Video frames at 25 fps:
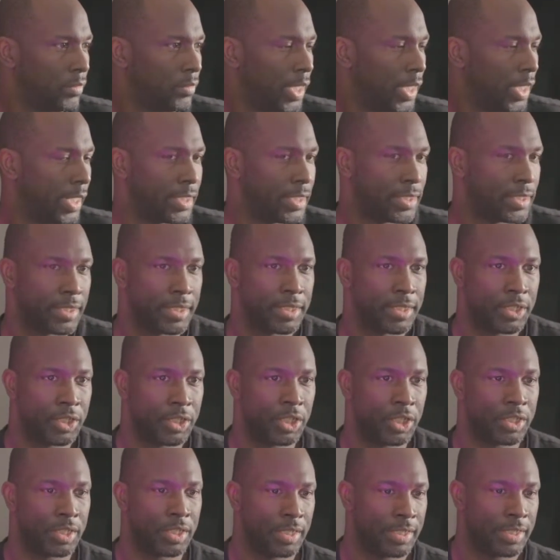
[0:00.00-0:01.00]
guess this is
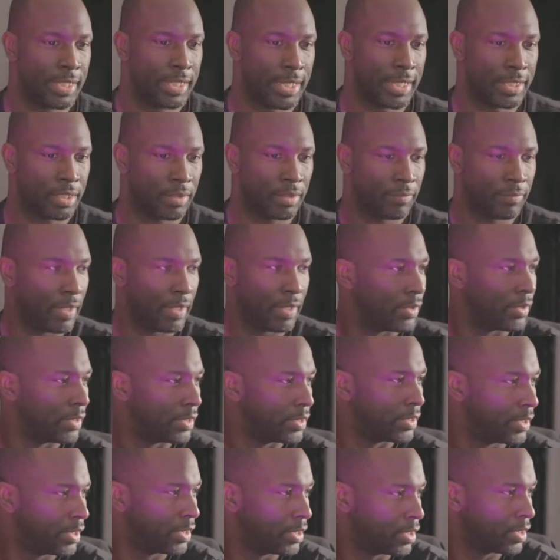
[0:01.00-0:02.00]
just a test of how
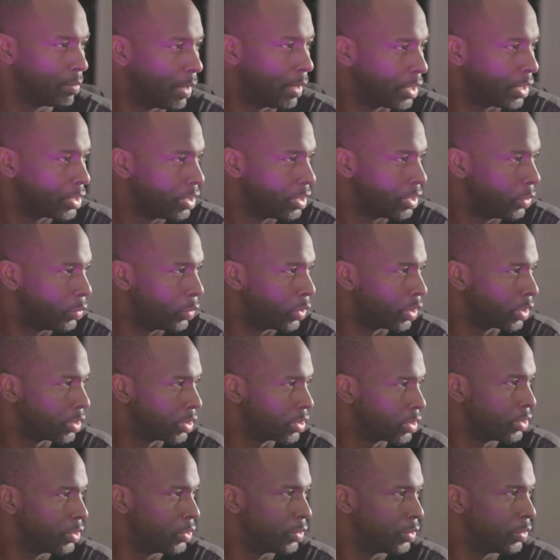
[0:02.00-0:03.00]
this system actually
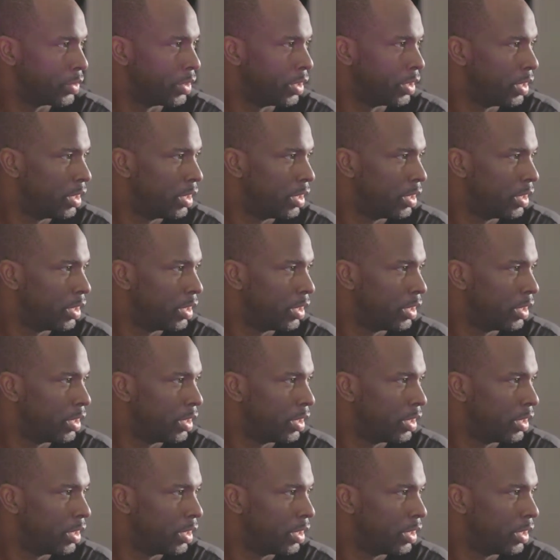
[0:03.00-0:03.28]
works too.